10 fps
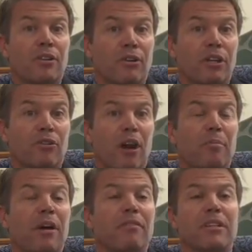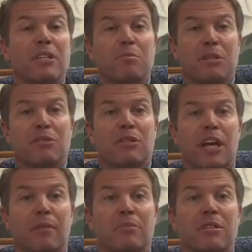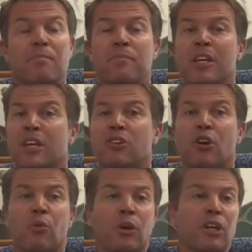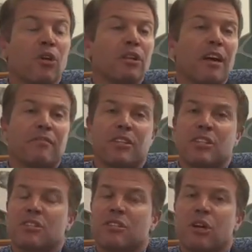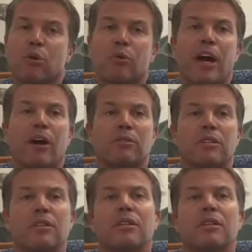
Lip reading: during drop-off and dismissal times. You don't want to go left, it's a slower route.